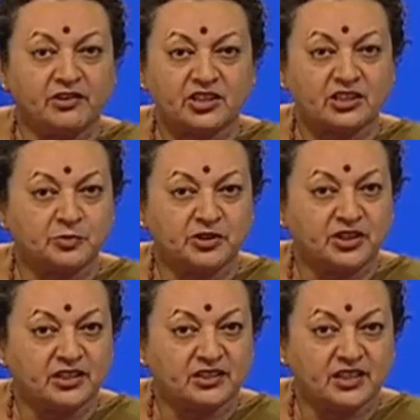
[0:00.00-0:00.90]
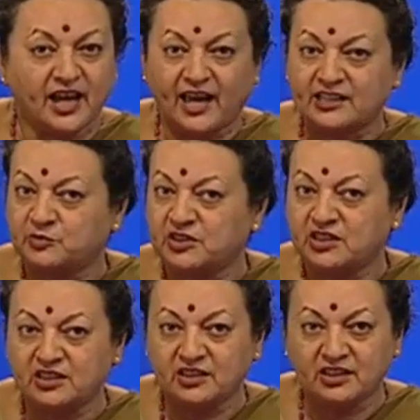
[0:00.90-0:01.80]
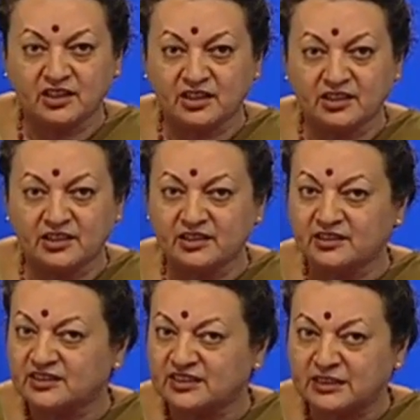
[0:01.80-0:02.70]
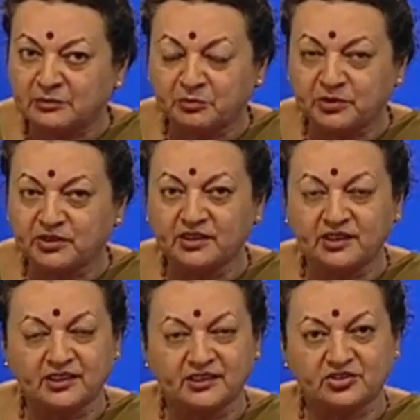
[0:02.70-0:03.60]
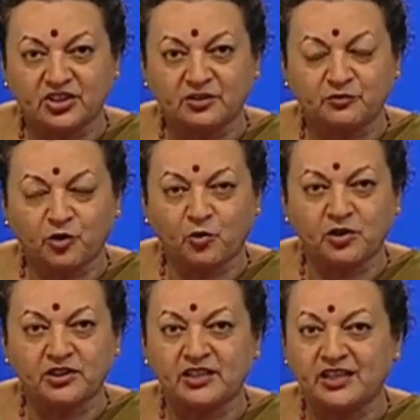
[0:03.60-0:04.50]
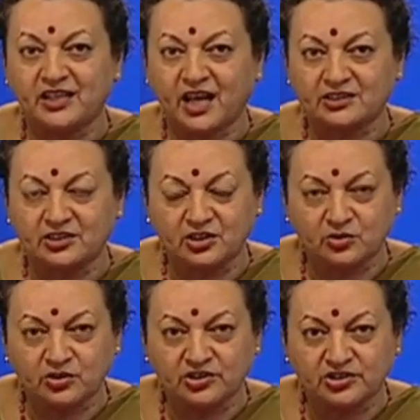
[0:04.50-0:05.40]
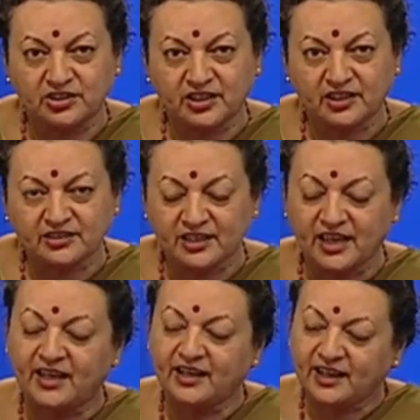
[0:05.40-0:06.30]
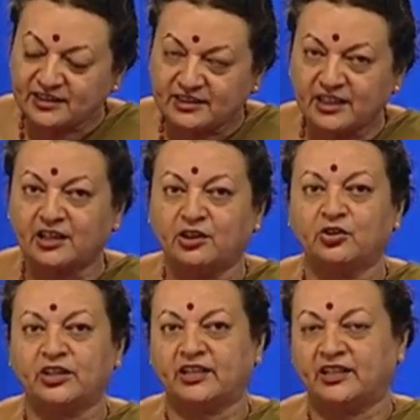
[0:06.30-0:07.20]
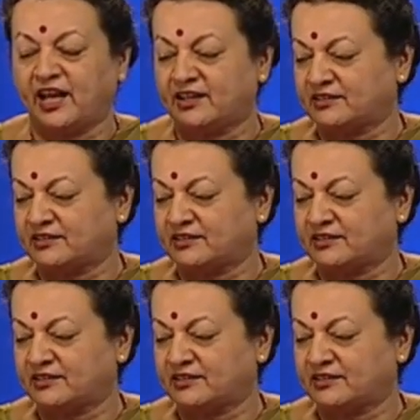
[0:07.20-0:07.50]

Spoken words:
just predict as we did in the earlier simple straightforward elastic collision case? Let's take a look at that.